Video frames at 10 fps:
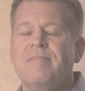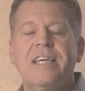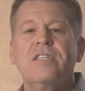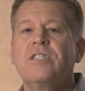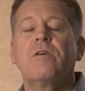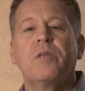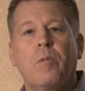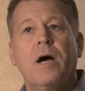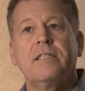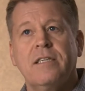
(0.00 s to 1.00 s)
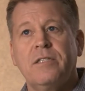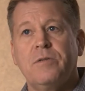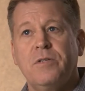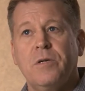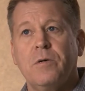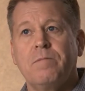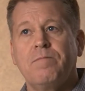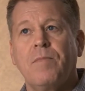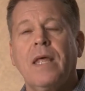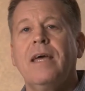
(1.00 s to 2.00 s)
they just start the process too soon.
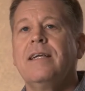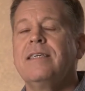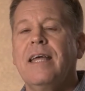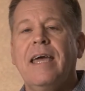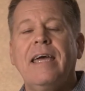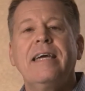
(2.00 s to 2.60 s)
Today,